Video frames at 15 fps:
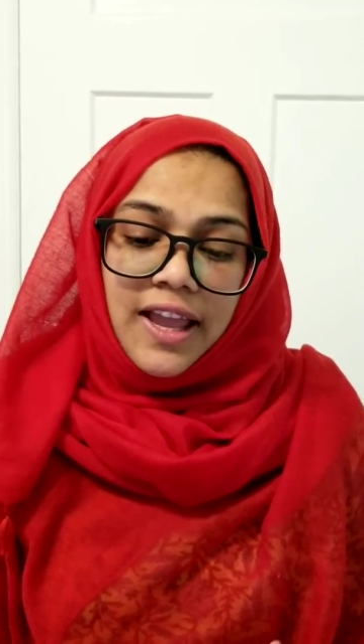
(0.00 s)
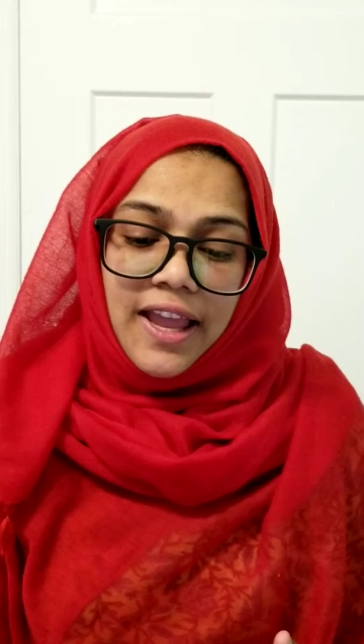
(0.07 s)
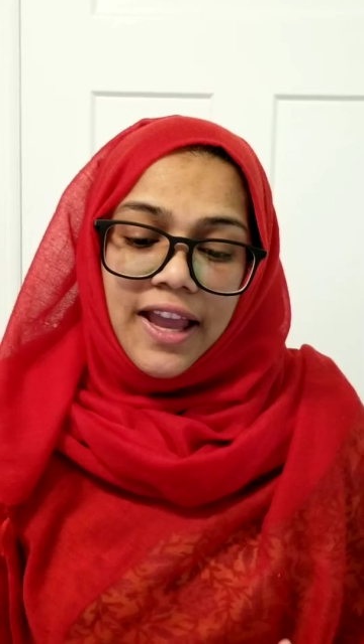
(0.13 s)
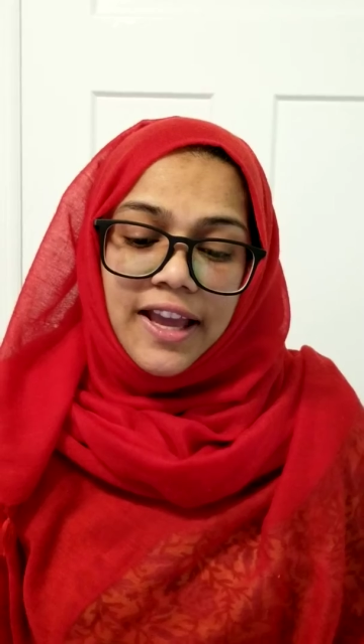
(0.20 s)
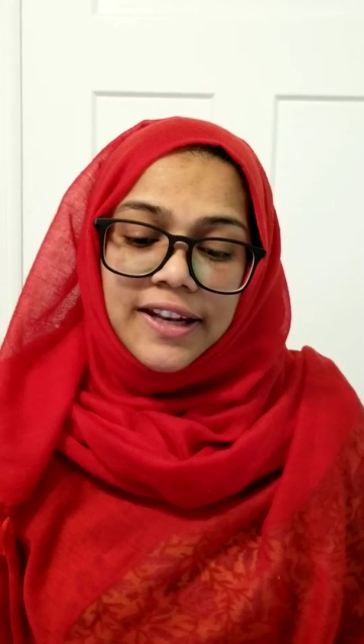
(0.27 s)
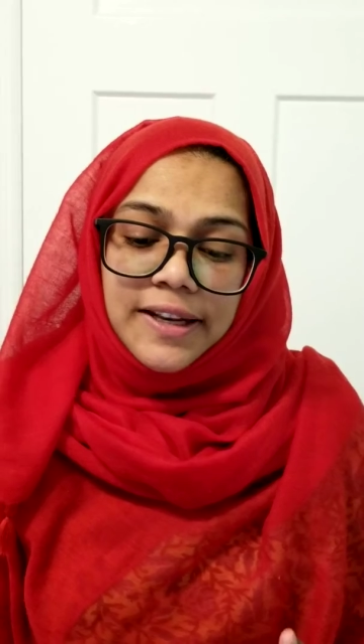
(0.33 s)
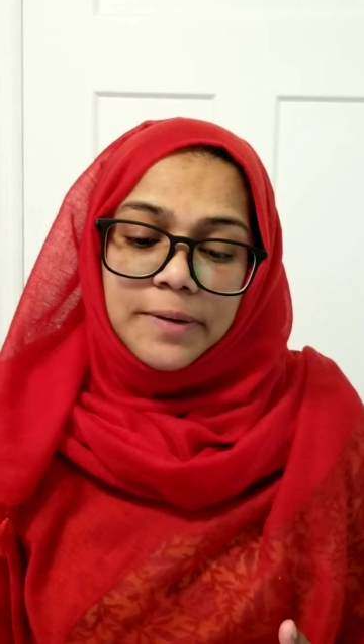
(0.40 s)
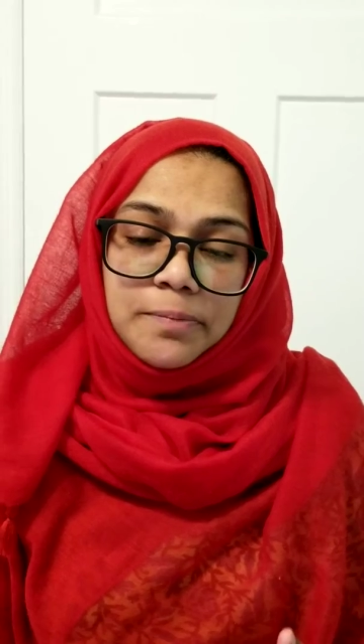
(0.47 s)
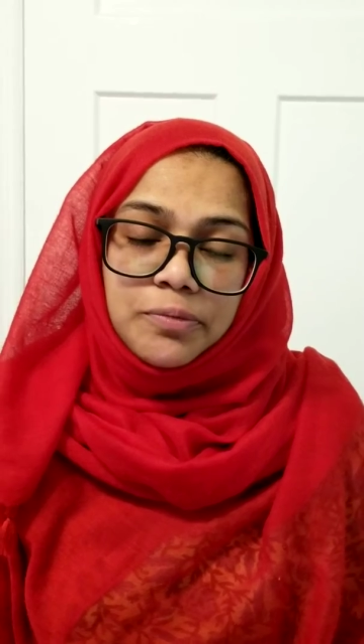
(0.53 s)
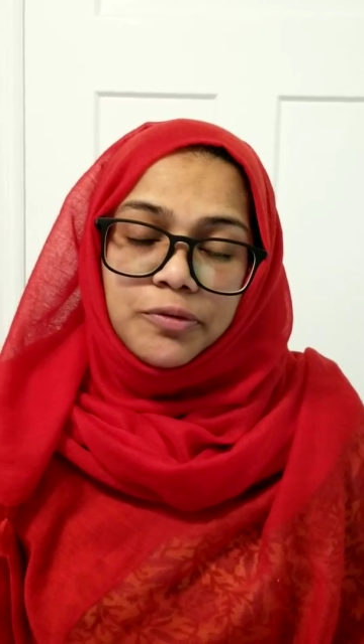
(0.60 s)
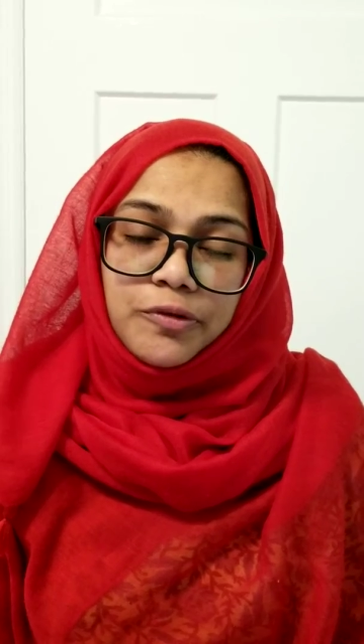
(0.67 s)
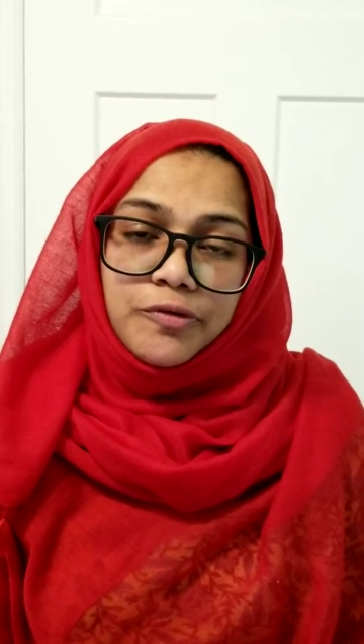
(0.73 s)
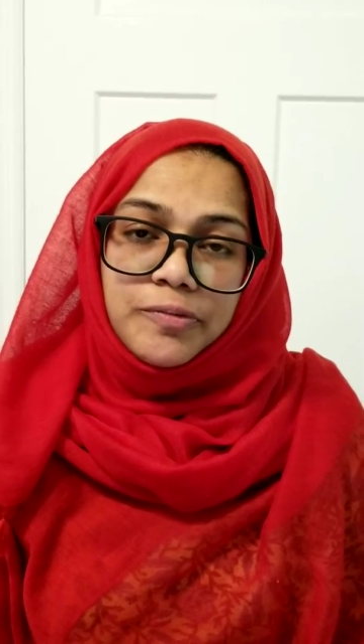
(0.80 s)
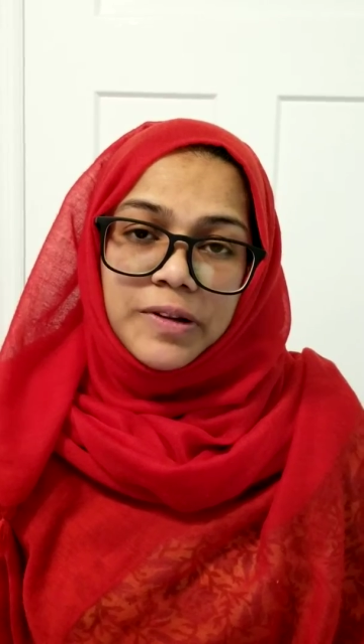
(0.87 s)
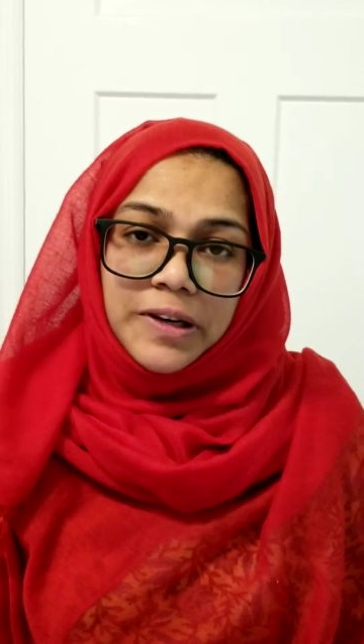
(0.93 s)
and
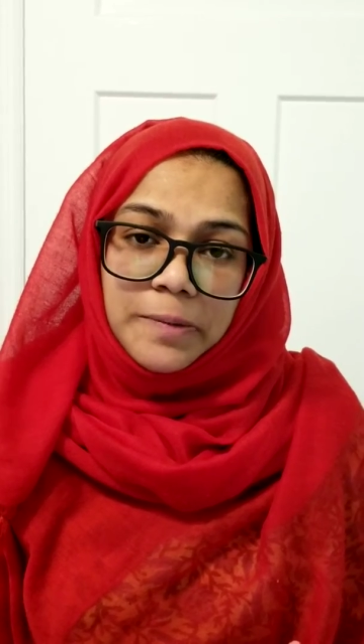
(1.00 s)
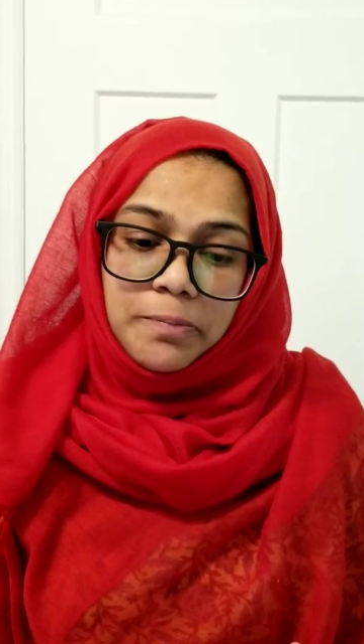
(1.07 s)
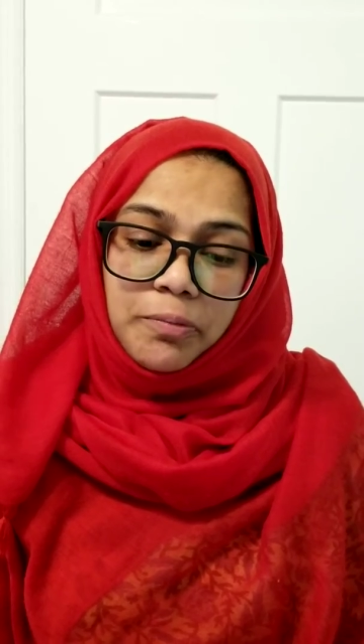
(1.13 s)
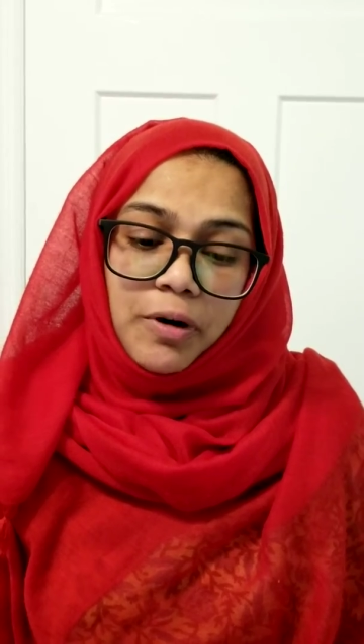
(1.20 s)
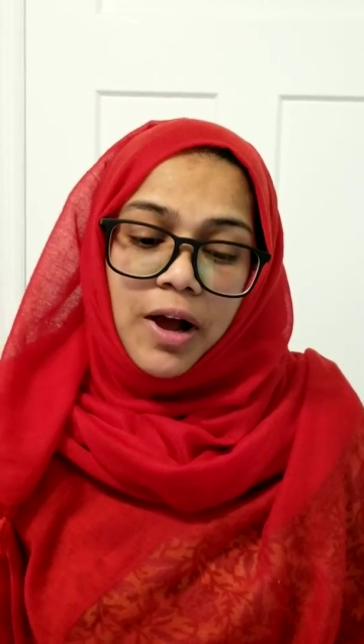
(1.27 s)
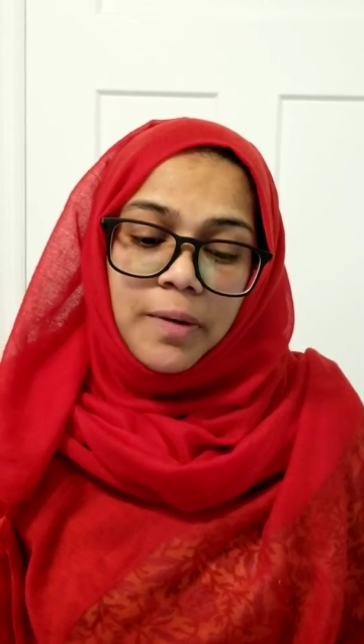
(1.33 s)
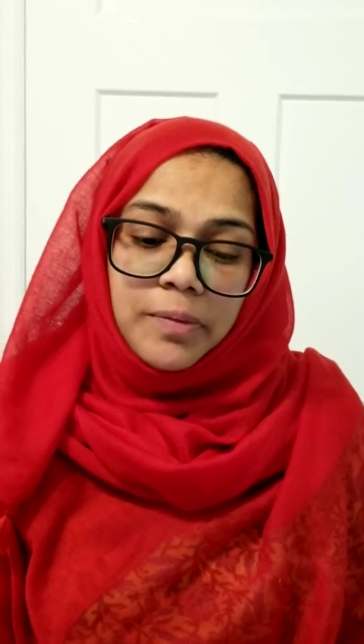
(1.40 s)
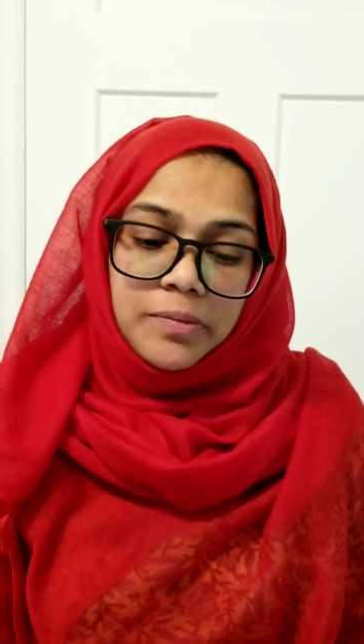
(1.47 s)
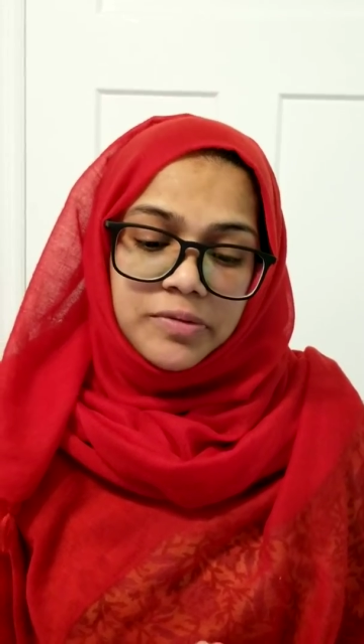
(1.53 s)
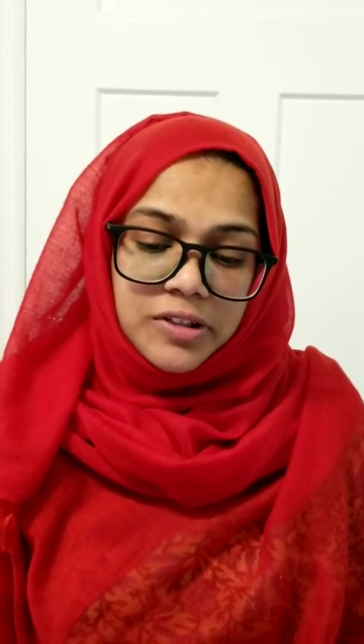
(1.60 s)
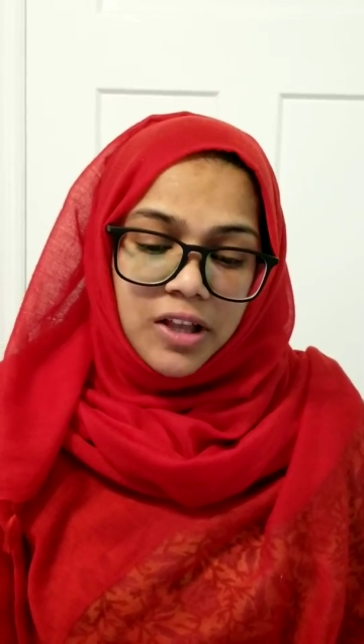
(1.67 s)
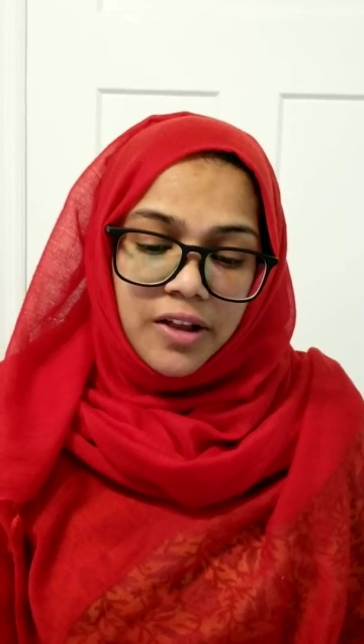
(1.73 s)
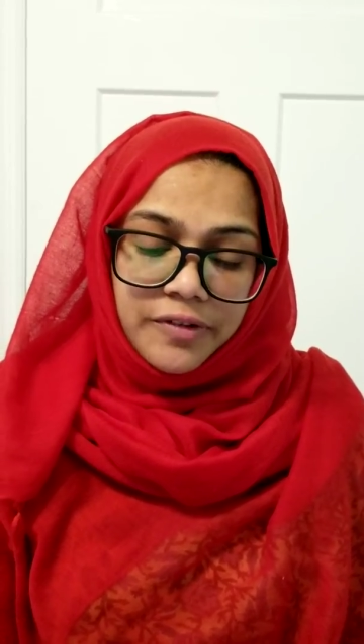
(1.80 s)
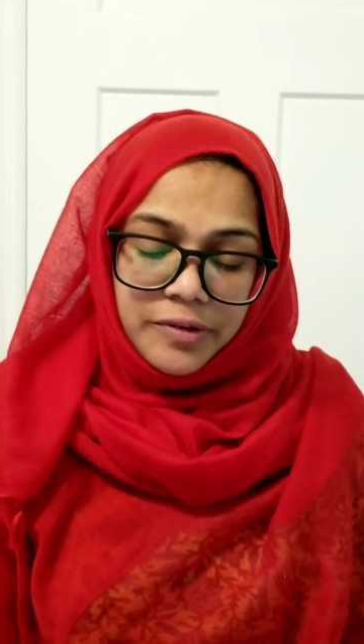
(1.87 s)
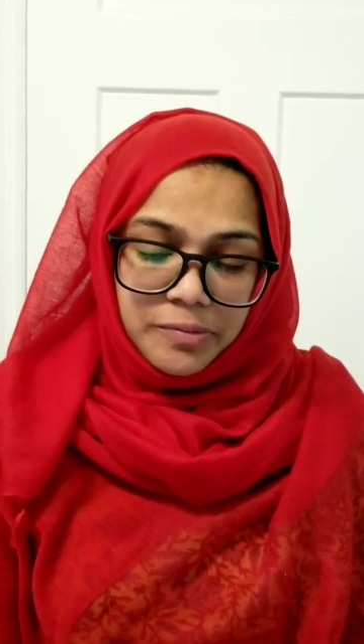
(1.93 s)
improvement in
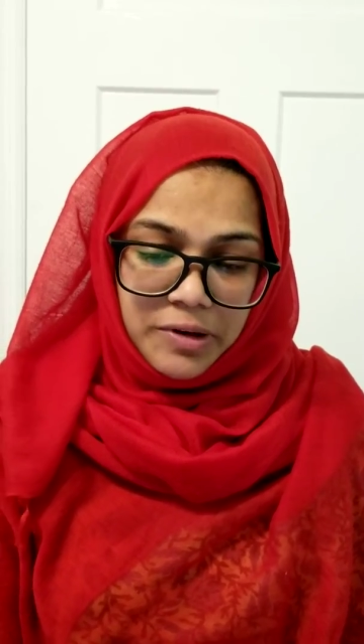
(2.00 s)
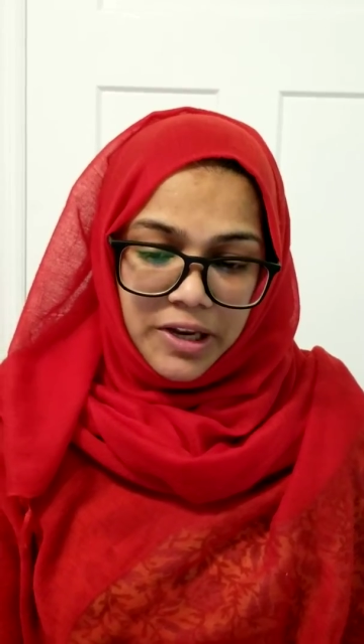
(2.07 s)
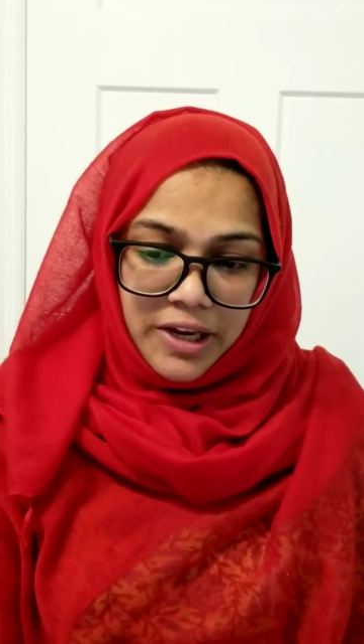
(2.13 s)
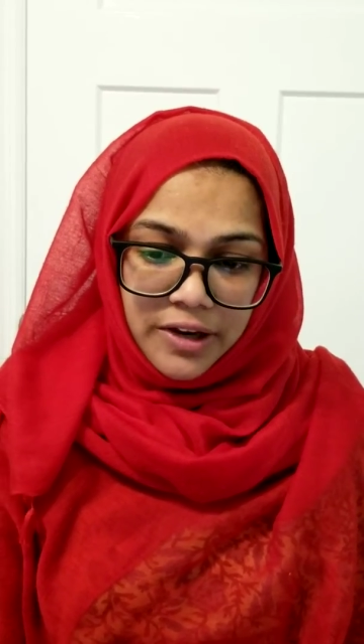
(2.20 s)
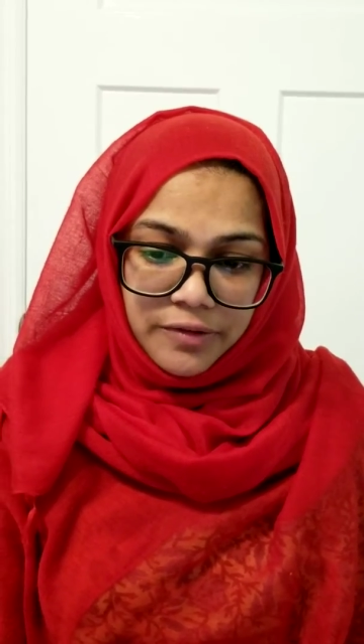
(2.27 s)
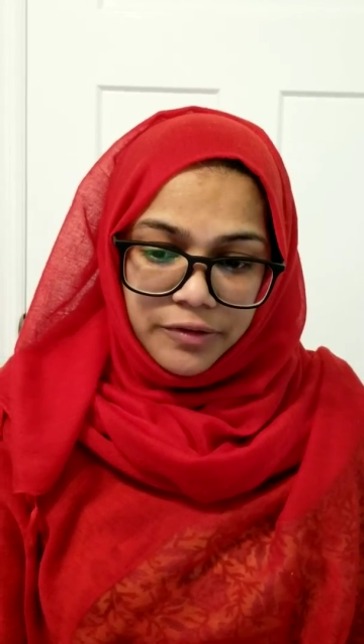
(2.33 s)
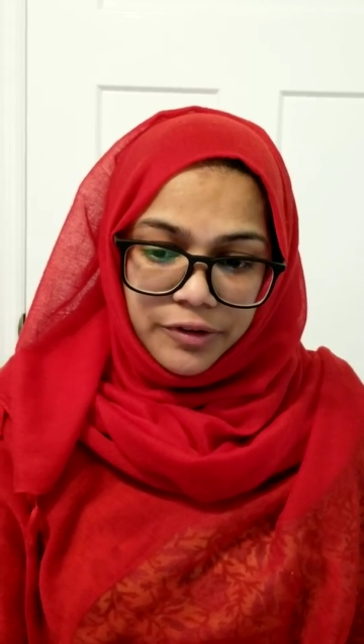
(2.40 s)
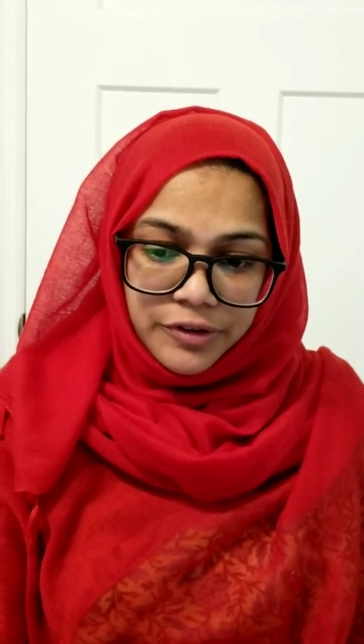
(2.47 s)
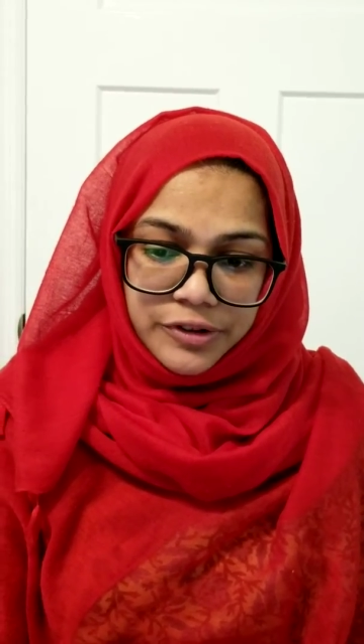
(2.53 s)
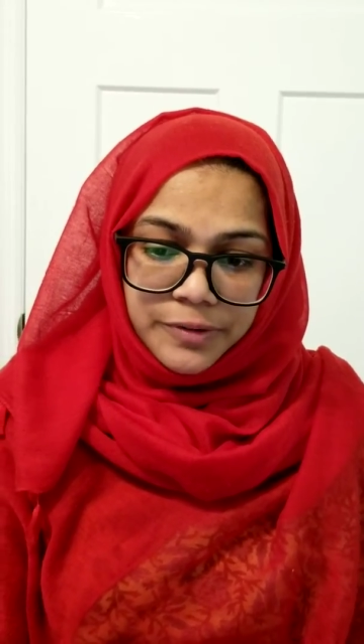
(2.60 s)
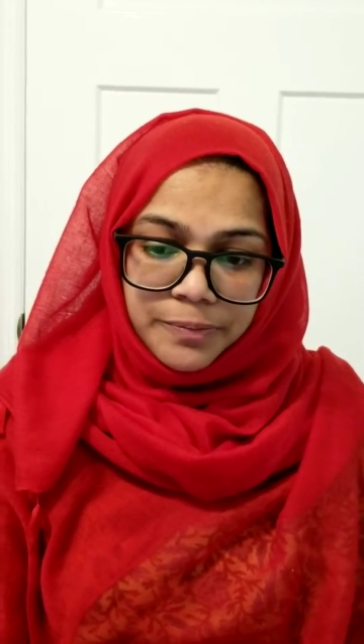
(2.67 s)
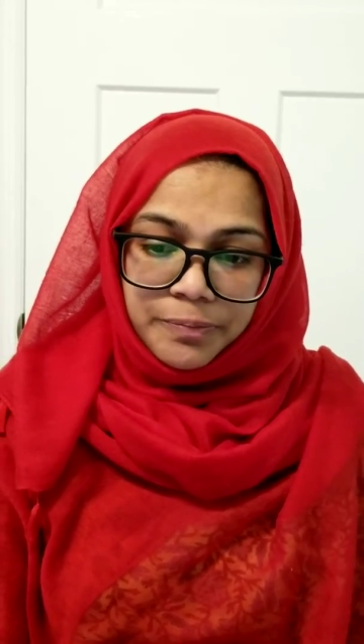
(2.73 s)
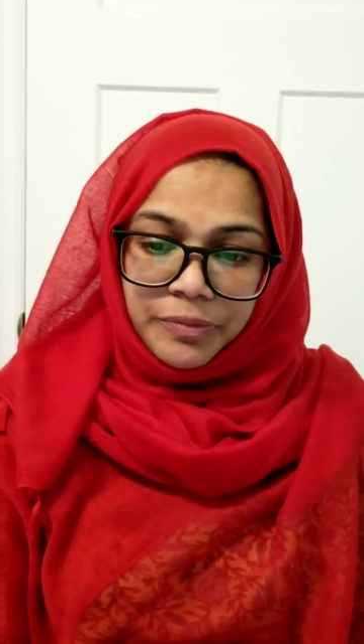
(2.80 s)
problem-solving behaviors.